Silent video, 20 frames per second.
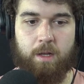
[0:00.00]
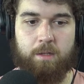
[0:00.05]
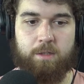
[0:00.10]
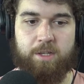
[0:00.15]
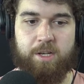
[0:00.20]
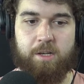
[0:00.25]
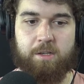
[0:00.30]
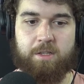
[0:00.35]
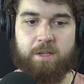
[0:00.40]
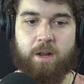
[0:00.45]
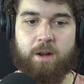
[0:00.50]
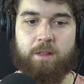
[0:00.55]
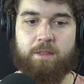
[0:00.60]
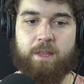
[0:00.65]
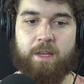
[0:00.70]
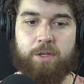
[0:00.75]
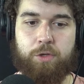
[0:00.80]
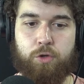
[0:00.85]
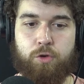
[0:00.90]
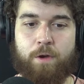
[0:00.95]
Chael Sonnen
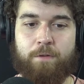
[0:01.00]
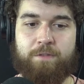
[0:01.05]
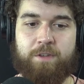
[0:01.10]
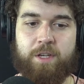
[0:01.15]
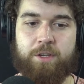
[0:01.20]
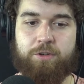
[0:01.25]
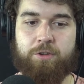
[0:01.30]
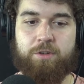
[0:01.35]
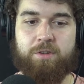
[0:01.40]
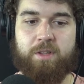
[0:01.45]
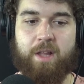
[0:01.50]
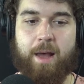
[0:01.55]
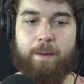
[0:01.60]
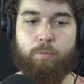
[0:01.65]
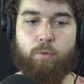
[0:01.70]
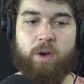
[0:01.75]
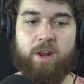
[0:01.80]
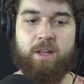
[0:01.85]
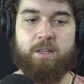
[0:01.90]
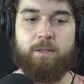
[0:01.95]
thinks UFC should
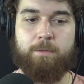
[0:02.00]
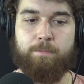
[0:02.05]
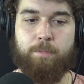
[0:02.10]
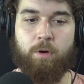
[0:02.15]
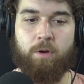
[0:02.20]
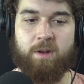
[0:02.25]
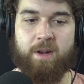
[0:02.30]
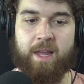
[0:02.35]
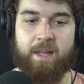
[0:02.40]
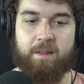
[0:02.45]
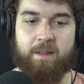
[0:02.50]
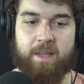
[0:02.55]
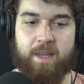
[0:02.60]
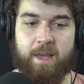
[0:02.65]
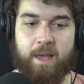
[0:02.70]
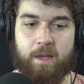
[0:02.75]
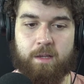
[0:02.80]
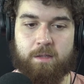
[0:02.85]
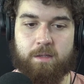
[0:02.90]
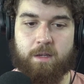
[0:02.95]
stop waiting to book Nate
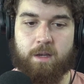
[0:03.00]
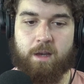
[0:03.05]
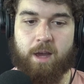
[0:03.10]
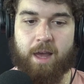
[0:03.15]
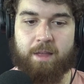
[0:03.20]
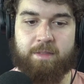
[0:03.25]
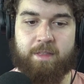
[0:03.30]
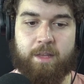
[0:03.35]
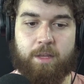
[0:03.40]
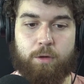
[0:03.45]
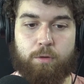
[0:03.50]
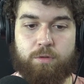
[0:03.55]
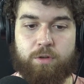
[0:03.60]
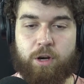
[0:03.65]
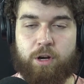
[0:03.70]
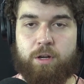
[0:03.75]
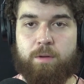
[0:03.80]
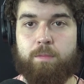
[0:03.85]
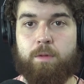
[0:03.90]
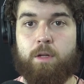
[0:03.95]
Diaz. I think you
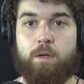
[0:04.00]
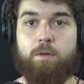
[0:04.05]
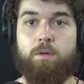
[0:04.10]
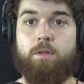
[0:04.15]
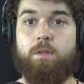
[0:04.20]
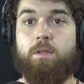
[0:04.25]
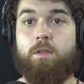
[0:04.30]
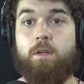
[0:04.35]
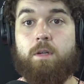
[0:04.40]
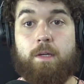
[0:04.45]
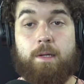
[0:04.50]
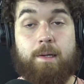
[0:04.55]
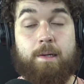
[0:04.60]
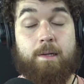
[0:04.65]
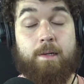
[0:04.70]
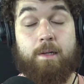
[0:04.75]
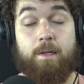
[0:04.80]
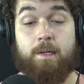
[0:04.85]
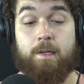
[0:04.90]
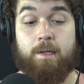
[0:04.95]
turn him loose.
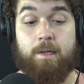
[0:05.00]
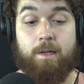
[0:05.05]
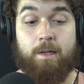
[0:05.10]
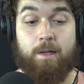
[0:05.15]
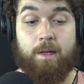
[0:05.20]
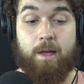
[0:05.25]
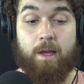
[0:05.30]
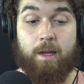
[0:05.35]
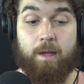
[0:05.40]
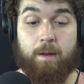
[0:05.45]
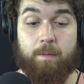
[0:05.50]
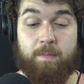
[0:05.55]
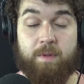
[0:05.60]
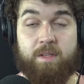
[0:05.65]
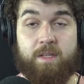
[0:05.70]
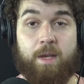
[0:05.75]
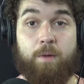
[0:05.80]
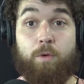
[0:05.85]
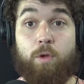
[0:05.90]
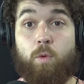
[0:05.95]
I mean,
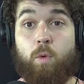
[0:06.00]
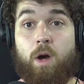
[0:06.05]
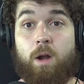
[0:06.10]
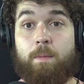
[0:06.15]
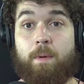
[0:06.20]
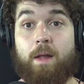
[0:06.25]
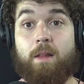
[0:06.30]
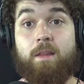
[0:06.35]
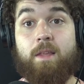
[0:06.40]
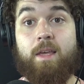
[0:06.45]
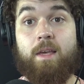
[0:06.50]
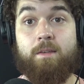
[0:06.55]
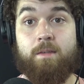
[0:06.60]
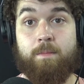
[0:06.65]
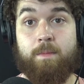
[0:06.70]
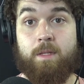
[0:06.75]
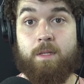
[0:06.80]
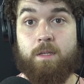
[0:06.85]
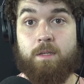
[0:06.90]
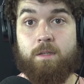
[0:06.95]
say what you want about Diaz. I
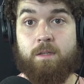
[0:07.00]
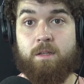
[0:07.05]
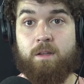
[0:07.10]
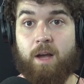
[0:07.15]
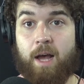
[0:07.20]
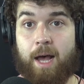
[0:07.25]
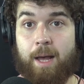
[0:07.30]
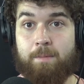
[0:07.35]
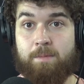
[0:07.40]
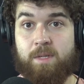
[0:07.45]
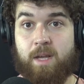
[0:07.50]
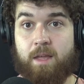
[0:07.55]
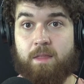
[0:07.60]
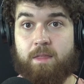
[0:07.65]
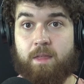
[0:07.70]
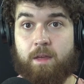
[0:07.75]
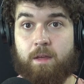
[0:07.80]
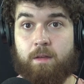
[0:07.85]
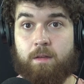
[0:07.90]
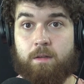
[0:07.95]
mean, isn't the Hamza
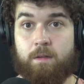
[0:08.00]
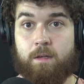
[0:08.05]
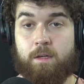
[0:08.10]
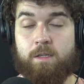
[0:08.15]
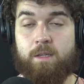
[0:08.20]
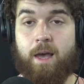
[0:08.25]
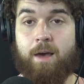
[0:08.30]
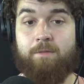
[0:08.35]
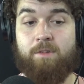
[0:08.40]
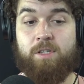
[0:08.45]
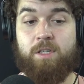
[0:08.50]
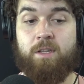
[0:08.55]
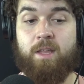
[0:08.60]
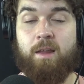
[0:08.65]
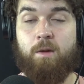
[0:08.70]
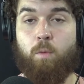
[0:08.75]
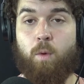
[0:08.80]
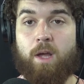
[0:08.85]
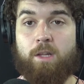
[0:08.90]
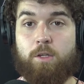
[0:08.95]
thing? Because obviously
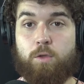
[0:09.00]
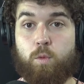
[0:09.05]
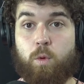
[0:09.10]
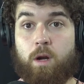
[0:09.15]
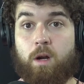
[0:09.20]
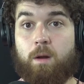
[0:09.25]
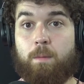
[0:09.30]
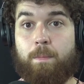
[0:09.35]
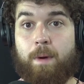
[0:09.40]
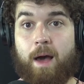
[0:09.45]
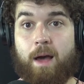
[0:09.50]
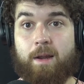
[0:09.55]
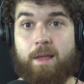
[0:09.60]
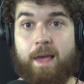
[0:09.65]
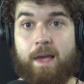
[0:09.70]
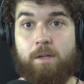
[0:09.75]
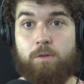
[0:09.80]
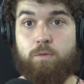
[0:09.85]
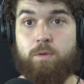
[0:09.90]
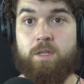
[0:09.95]
Dana White just went on a
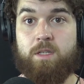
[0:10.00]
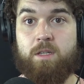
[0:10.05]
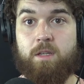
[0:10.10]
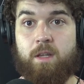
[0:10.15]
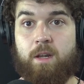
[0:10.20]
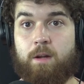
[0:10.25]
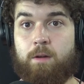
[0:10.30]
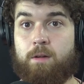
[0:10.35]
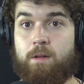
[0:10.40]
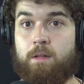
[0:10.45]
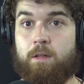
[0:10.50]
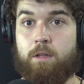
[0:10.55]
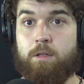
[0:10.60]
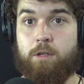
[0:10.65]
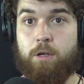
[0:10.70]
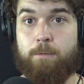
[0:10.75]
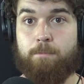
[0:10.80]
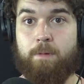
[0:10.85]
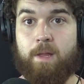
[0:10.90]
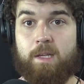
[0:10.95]
podcast recently and it
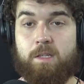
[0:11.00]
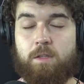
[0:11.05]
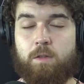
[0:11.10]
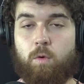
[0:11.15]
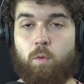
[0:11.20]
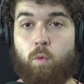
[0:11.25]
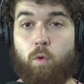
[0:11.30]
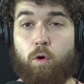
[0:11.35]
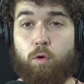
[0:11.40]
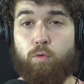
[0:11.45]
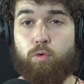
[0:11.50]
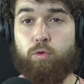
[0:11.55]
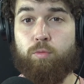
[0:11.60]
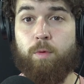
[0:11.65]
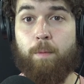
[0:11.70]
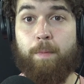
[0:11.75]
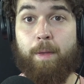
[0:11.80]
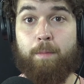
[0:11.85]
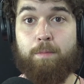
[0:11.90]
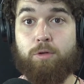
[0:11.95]
took place in the War Room.
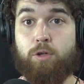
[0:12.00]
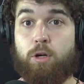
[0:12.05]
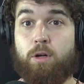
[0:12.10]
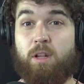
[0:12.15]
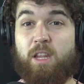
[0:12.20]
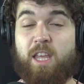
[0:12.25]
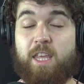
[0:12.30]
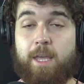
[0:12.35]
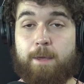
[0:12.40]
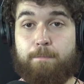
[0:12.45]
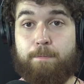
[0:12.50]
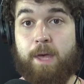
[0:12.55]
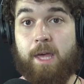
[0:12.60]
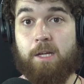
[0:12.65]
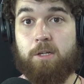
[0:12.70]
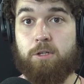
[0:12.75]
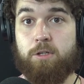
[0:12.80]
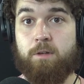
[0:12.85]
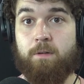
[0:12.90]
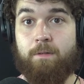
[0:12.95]
And people started leaking
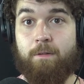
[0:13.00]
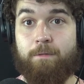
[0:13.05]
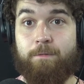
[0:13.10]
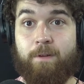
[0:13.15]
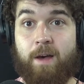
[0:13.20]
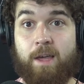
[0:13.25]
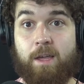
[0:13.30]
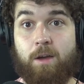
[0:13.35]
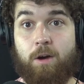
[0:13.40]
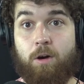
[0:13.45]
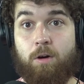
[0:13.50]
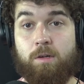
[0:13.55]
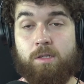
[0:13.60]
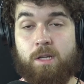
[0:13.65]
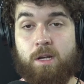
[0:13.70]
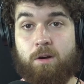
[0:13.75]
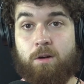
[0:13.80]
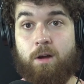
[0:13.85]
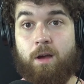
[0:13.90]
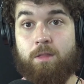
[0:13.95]
pictures of the fight cards
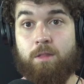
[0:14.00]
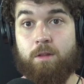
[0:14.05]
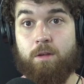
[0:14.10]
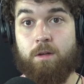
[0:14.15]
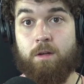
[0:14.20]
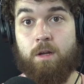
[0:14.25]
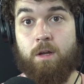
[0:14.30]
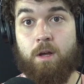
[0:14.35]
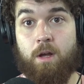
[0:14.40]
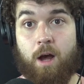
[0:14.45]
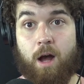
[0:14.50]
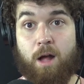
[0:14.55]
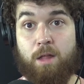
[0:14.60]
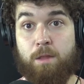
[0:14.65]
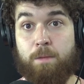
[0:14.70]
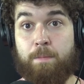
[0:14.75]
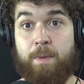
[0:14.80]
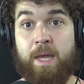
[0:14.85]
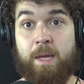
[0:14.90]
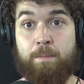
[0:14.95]
that are on
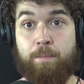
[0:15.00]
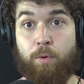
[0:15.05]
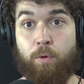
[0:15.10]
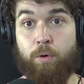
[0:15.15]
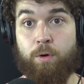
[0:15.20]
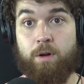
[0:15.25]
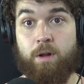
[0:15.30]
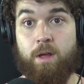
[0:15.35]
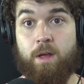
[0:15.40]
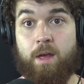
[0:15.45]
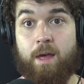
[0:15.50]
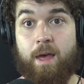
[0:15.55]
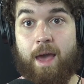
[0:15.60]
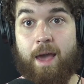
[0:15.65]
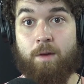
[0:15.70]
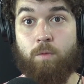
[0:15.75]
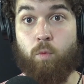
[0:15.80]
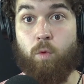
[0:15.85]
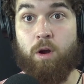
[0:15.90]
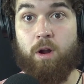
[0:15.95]
the big board.
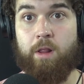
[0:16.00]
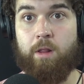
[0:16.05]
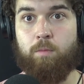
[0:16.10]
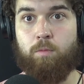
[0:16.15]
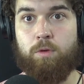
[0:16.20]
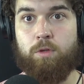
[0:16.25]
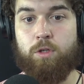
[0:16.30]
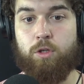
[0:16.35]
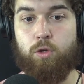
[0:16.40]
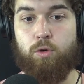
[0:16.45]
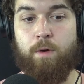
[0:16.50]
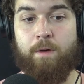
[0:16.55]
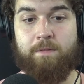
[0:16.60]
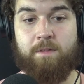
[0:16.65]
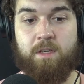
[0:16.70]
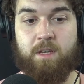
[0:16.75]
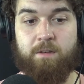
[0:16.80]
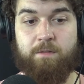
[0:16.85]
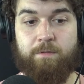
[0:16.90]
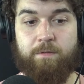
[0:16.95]
And one of them was a
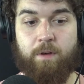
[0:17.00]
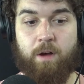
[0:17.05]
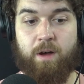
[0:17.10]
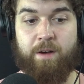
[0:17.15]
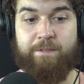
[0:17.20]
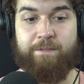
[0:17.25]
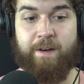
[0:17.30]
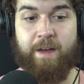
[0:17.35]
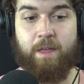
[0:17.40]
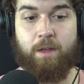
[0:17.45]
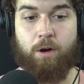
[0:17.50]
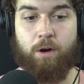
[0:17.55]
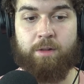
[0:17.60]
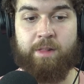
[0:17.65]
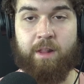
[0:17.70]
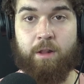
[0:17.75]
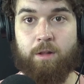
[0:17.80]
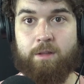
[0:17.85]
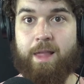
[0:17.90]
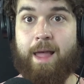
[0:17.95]
UFC fight card
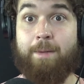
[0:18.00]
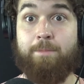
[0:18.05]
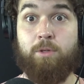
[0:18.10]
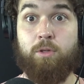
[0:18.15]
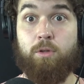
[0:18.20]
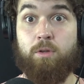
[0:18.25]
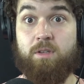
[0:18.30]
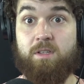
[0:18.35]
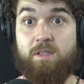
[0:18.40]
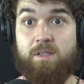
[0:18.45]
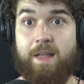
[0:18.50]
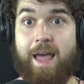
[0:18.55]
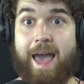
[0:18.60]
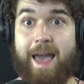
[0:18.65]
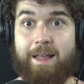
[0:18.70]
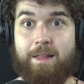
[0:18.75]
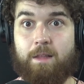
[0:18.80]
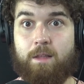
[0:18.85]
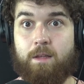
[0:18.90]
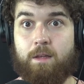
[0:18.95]
that looked absolutely
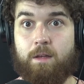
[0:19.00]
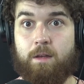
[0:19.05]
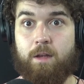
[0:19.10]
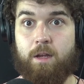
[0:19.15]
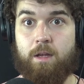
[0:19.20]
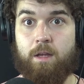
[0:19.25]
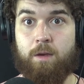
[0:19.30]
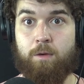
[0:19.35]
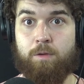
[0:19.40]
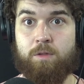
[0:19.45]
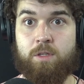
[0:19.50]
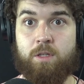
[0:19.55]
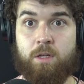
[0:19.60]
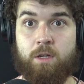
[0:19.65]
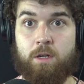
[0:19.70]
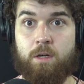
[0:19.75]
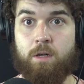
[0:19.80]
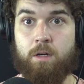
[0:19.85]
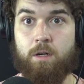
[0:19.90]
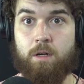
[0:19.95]
stacked. It was
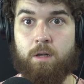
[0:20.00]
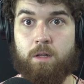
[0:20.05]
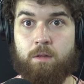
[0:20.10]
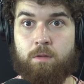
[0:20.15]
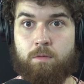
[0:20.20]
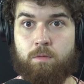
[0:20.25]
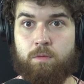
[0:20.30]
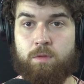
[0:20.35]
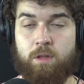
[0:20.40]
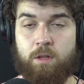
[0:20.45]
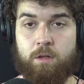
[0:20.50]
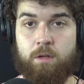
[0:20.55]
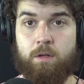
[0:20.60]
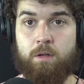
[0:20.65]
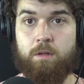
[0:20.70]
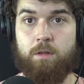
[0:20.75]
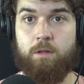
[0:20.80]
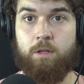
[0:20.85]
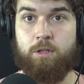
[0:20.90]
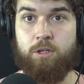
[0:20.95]
the
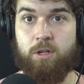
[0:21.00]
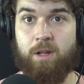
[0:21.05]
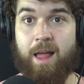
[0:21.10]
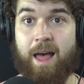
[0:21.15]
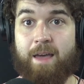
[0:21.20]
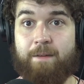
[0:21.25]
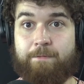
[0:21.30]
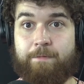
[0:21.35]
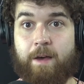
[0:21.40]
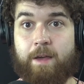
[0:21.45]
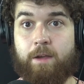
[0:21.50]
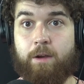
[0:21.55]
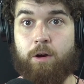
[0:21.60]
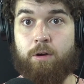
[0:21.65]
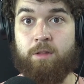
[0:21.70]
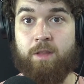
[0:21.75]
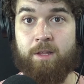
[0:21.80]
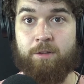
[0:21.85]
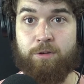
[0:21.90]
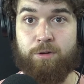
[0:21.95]
July fight
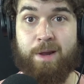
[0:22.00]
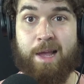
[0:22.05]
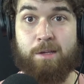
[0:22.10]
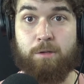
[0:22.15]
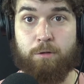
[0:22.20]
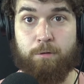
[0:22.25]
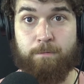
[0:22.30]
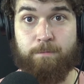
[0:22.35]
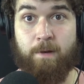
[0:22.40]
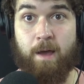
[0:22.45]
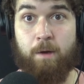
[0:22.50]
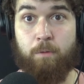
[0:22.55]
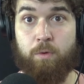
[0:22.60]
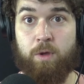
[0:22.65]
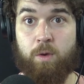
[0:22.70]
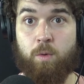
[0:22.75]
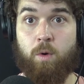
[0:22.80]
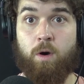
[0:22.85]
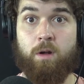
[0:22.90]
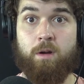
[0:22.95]
card, the International Fight
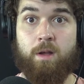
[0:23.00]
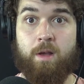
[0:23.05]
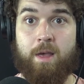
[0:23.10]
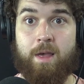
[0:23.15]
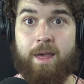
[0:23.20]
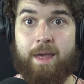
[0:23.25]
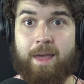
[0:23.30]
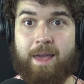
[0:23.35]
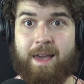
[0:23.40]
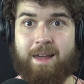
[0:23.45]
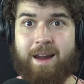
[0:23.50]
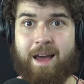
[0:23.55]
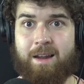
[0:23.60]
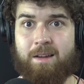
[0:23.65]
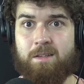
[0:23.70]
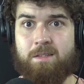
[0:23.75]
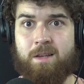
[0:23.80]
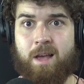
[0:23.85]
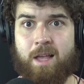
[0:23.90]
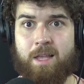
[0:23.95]
Week one. It had
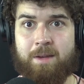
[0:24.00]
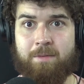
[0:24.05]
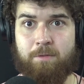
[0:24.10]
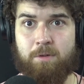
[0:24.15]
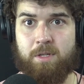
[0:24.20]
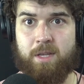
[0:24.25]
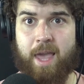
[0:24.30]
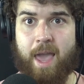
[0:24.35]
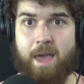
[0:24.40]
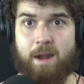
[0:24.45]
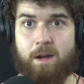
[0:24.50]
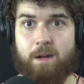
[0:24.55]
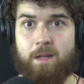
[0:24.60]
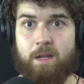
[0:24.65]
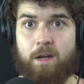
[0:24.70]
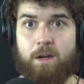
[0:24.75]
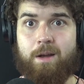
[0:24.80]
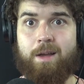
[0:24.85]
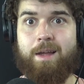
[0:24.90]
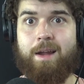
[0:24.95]
Adesanya versus
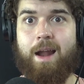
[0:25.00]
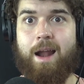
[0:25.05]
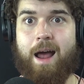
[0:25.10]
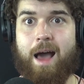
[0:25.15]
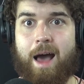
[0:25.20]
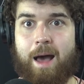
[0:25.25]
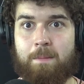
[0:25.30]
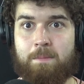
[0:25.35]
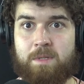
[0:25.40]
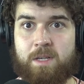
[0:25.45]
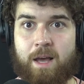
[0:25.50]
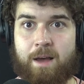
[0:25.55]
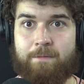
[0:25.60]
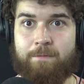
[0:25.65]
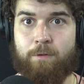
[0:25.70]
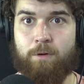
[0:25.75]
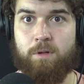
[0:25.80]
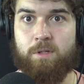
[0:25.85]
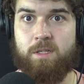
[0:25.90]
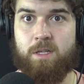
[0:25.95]
Cannonier. It had Hamza
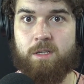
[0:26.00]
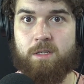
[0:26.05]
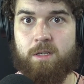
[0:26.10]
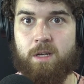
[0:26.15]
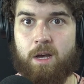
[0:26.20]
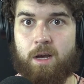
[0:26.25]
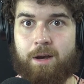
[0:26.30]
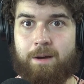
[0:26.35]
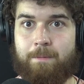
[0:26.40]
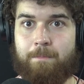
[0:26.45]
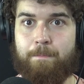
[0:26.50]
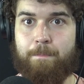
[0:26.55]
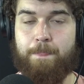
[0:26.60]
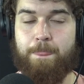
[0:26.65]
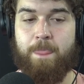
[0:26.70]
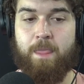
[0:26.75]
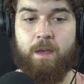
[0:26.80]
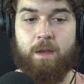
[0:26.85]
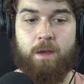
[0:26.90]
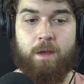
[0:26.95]
versus
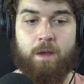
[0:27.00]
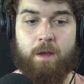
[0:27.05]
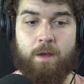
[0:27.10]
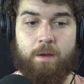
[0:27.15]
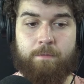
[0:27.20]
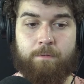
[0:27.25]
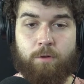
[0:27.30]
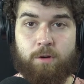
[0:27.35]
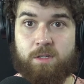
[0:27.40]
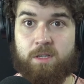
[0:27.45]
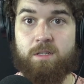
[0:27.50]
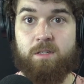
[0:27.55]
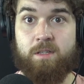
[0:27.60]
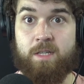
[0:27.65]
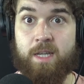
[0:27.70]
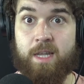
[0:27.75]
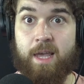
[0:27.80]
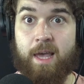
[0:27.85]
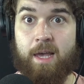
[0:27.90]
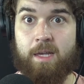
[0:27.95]

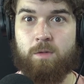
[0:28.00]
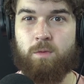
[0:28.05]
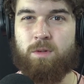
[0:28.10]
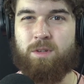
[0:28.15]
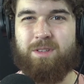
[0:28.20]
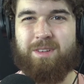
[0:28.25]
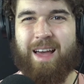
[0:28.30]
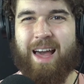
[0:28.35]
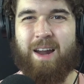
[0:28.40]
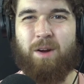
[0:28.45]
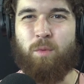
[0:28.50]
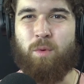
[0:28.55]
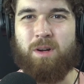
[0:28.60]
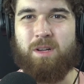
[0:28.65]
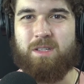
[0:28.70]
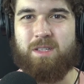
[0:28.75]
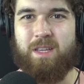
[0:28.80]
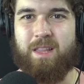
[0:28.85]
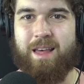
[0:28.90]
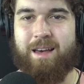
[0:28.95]
Diaz, which I don't want
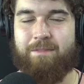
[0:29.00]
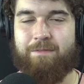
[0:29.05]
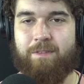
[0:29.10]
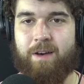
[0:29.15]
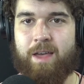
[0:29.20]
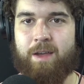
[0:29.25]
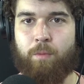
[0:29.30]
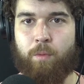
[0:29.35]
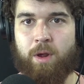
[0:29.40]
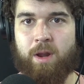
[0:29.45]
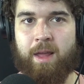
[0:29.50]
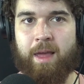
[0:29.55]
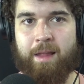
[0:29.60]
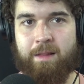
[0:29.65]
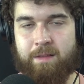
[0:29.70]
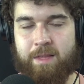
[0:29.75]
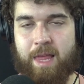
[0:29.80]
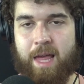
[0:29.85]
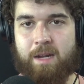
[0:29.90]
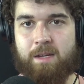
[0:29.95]
to see that fight, and we're going to get
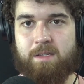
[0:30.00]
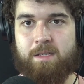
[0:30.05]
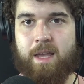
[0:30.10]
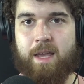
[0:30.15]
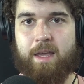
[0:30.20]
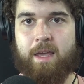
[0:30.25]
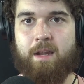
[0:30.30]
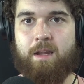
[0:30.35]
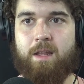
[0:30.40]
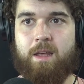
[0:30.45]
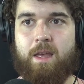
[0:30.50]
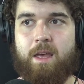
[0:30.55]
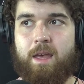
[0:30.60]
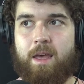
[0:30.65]
into that in a second.